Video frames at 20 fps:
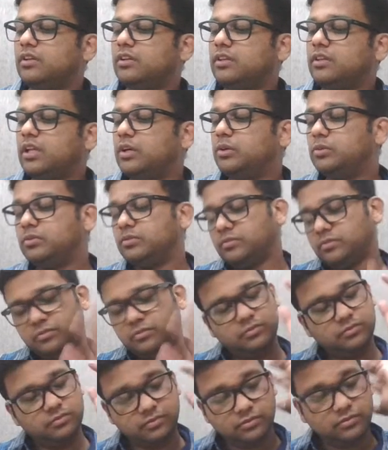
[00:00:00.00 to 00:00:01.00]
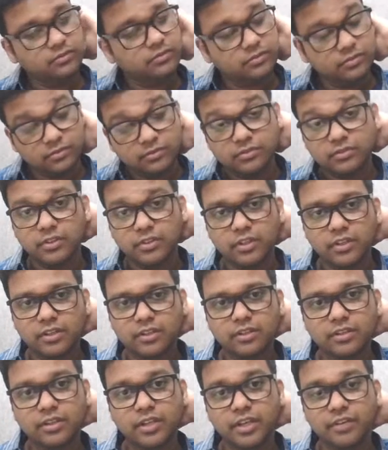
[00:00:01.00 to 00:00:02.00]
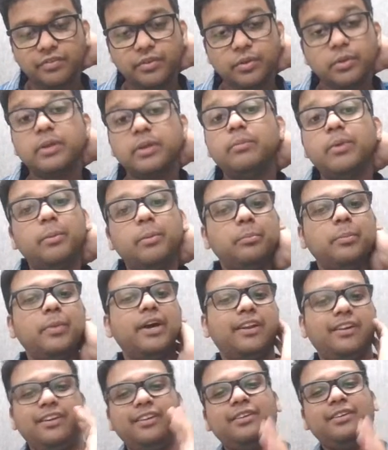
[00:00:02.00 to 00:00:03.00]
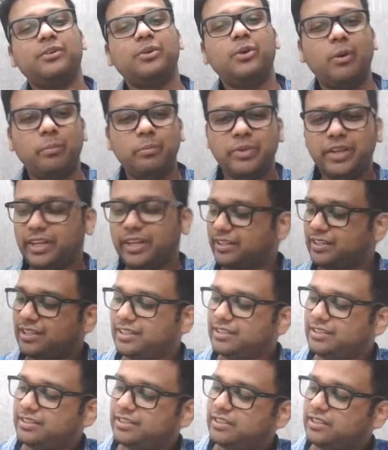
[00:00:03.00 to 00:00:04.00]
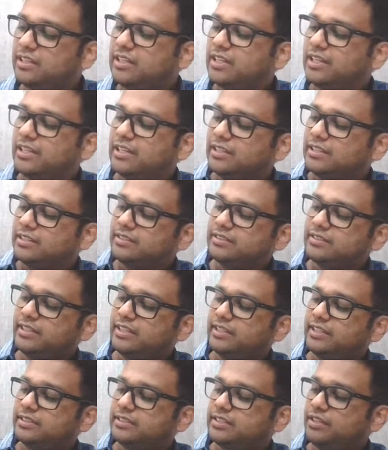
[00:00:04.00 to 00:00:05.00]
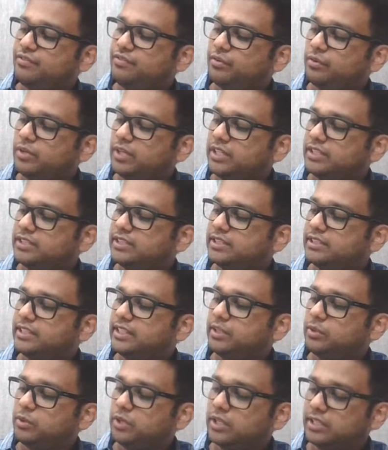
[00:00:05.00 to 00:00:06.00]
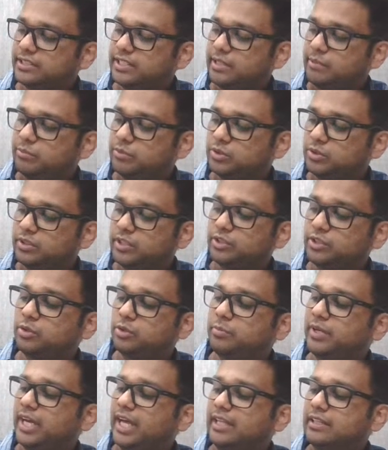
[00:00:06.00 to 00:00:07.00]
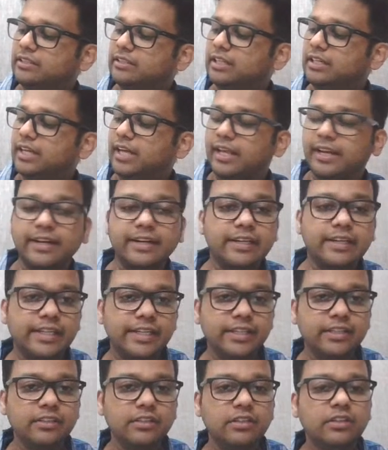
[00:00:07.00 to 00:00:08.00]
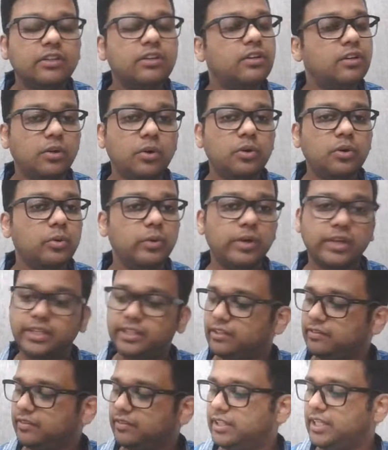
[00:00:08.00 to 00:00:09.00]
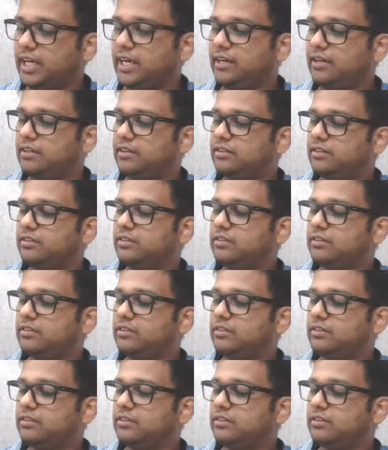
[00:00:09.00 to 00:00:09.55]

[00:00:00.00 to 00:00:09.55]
Now if you remember combinations, 64 and 62 are same, so they should be cancelled directly. Don't do anything with that.